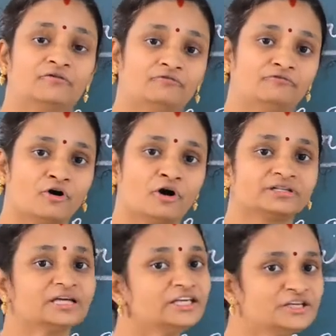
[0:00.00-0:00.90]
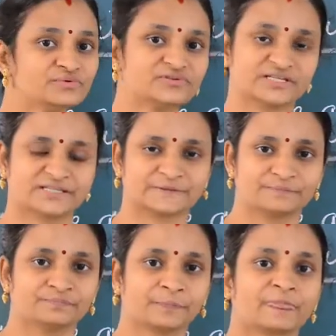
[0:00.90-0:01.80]
for the users.
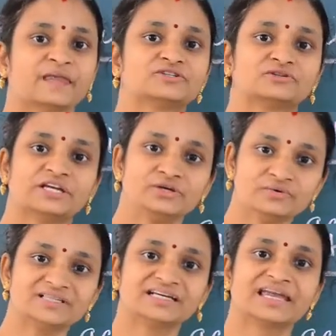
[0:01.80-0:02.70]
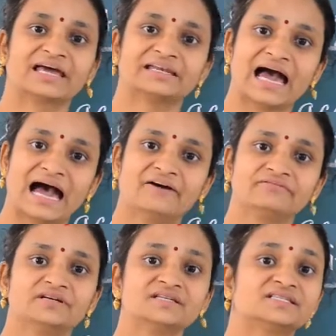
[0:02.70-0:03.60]
So the user can
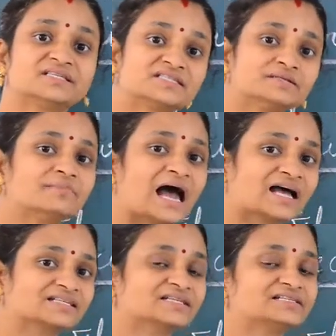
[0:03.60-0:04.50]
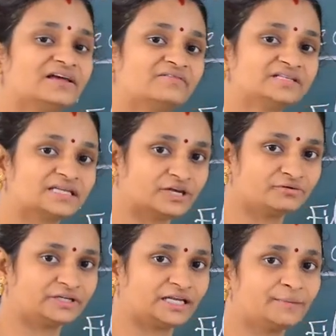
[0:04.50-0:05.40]
have the system access level
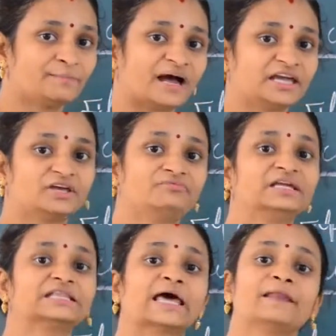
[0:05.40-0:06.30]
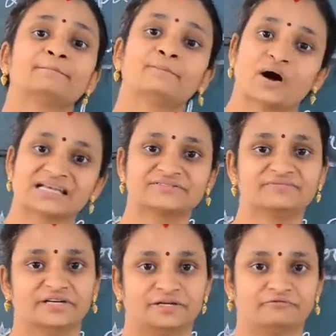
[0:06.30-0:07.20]
security by giving their
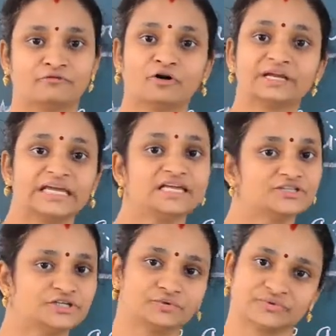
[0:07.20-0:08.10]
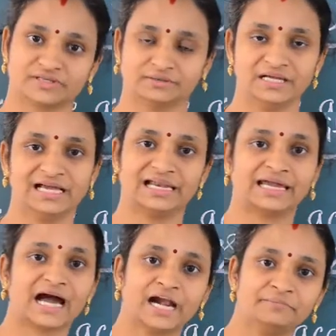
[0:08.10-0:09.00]
password for each user.
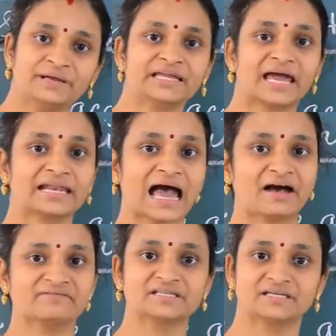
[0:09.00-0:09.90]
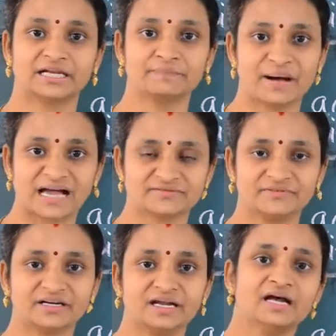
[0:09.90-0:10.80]
Like admin can have a certain
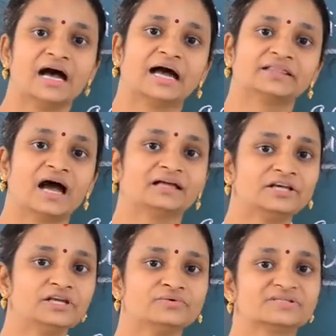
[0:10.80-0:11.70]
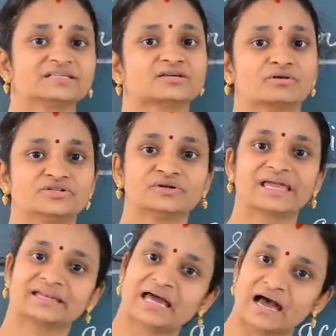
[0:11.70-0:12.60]
password and the other users also
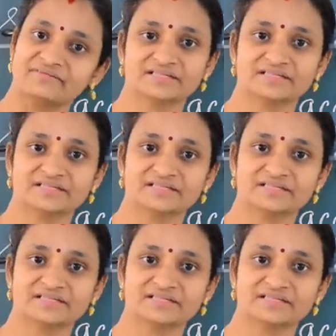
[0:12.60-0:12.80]
can have